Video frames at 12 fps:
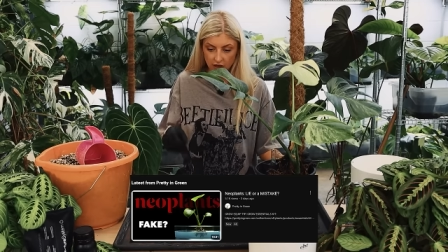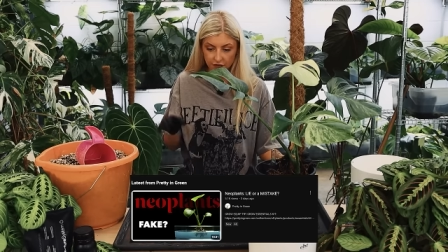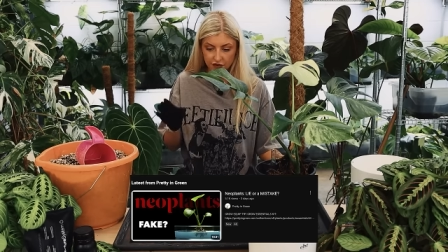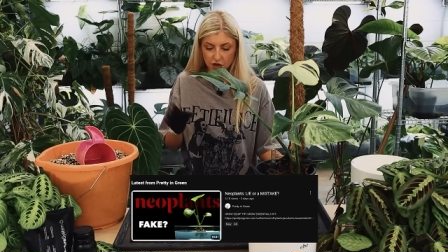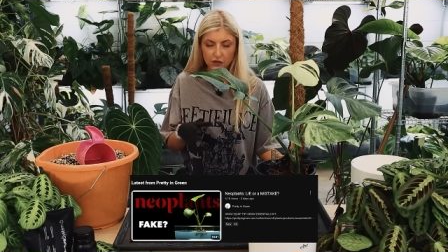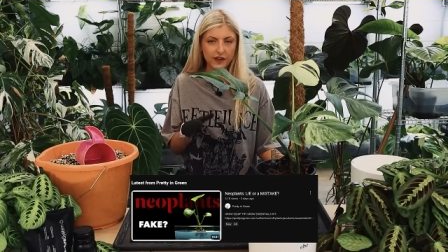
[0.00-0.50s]
a
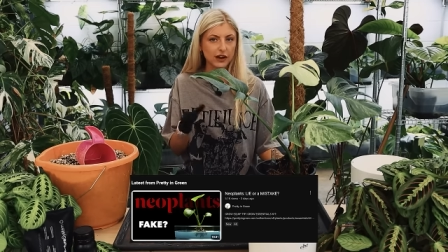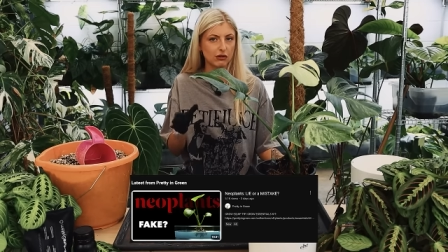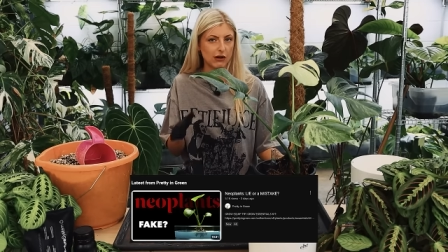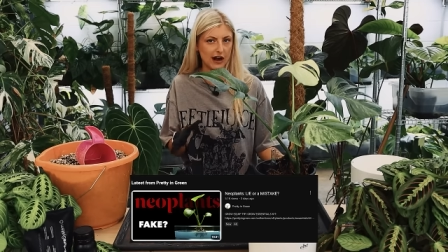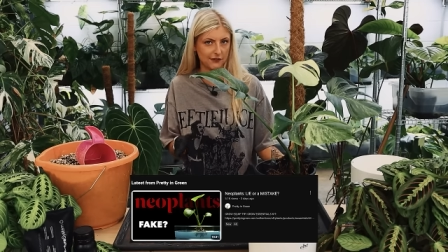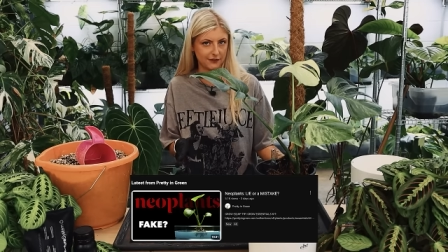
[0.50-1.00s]
few of their
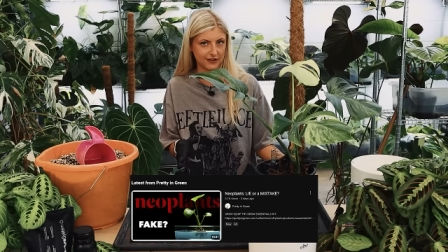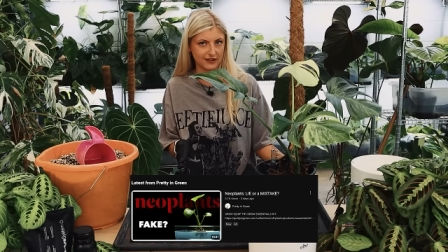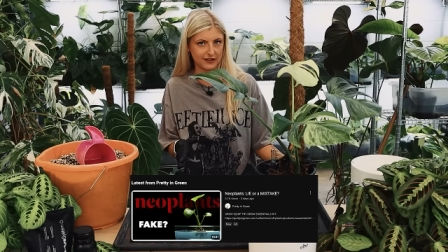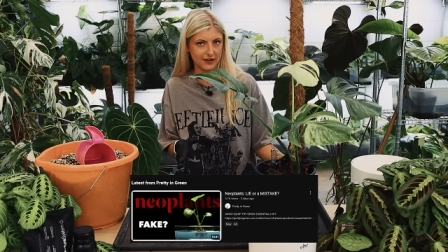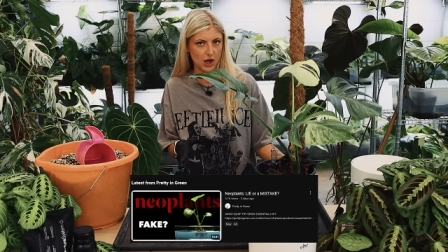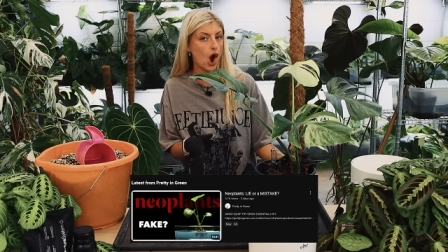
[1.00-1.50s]

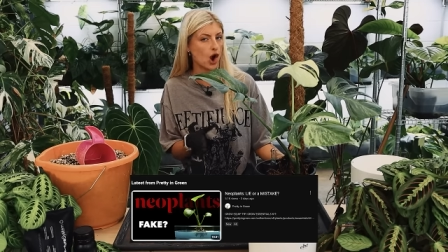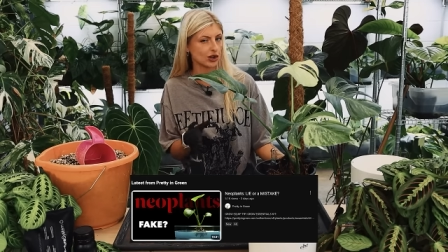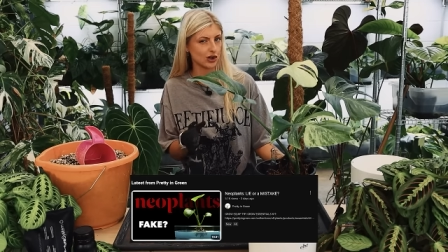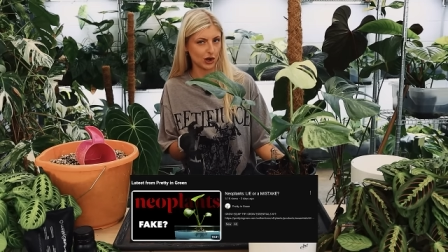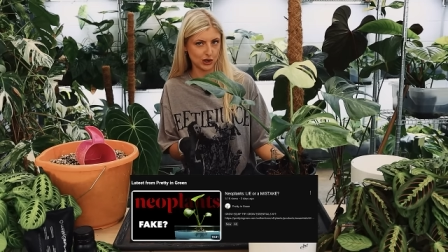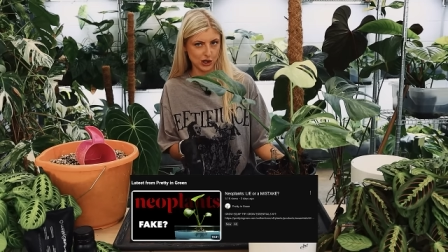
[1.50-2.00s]
graphs are
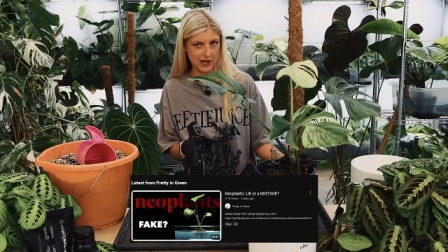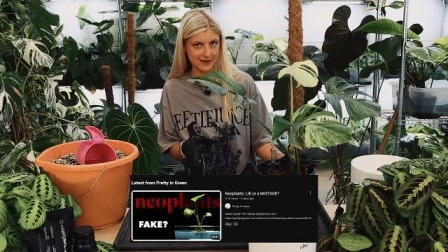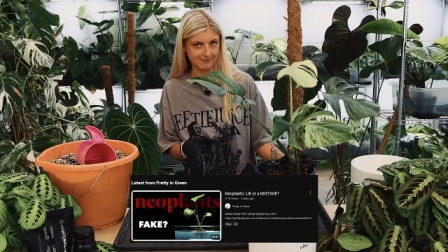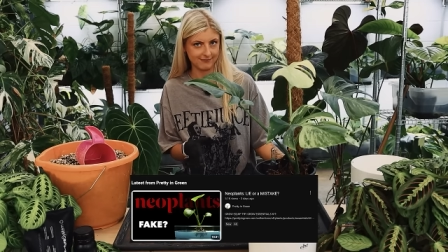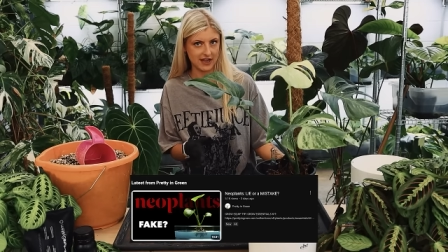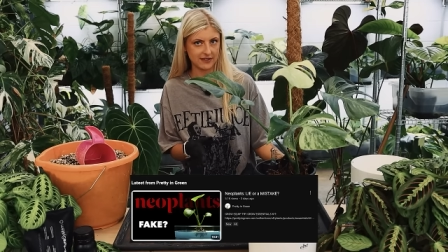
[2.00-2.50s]

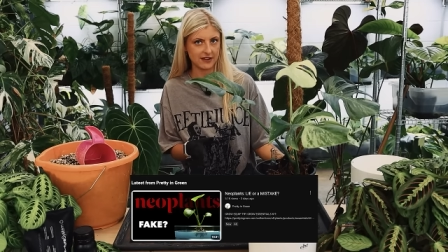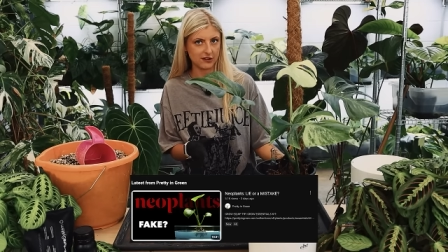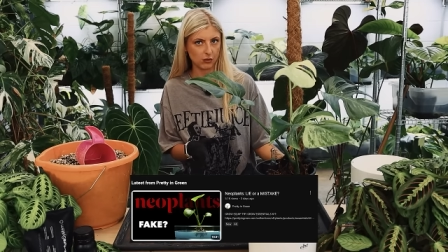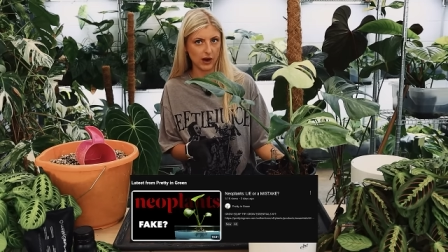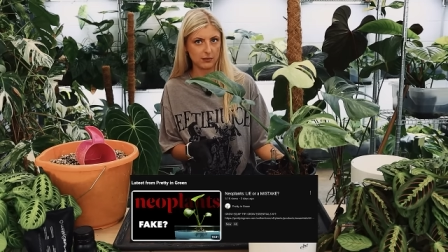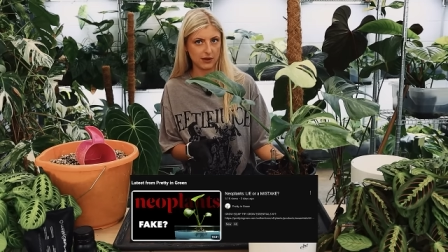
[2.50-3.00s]
dodgy in
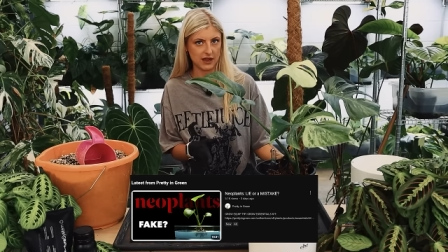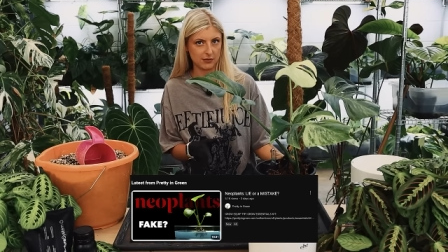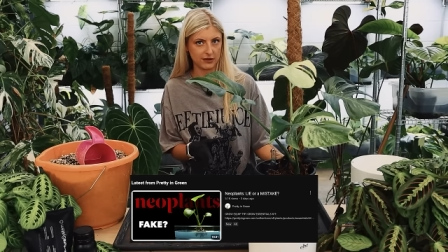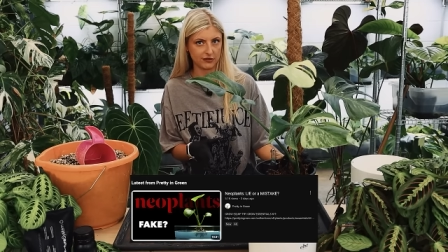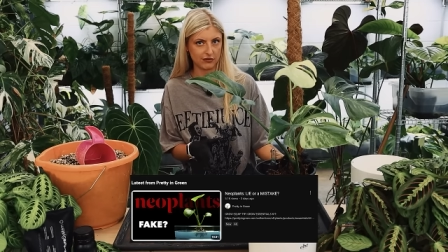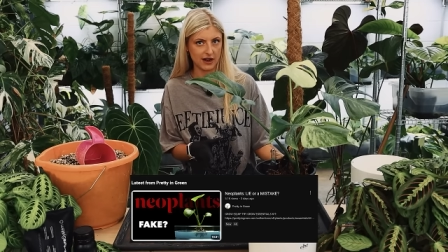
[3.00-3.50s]
these white
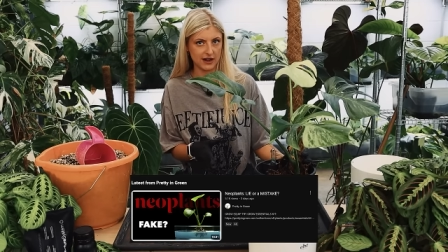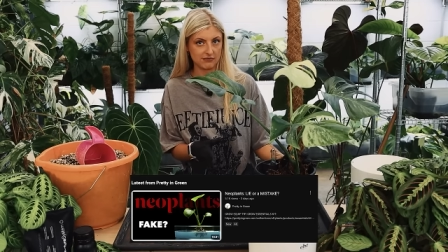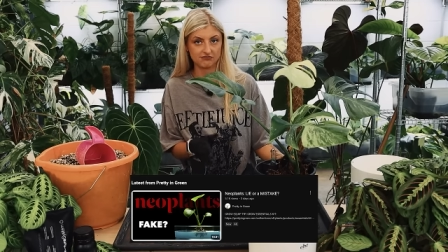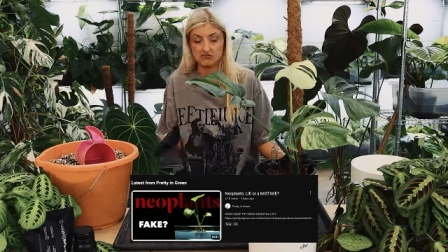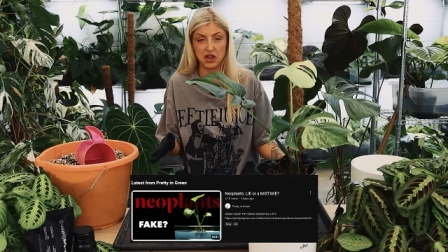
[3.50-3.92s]
papers, right?